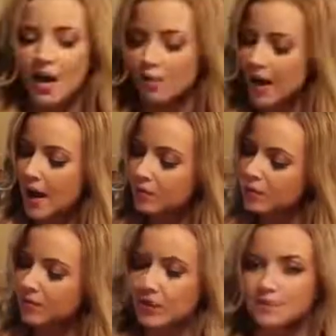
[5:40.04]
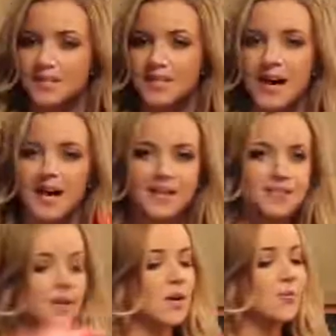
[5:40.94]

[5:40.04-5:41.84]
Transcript: Townhouse flip sides.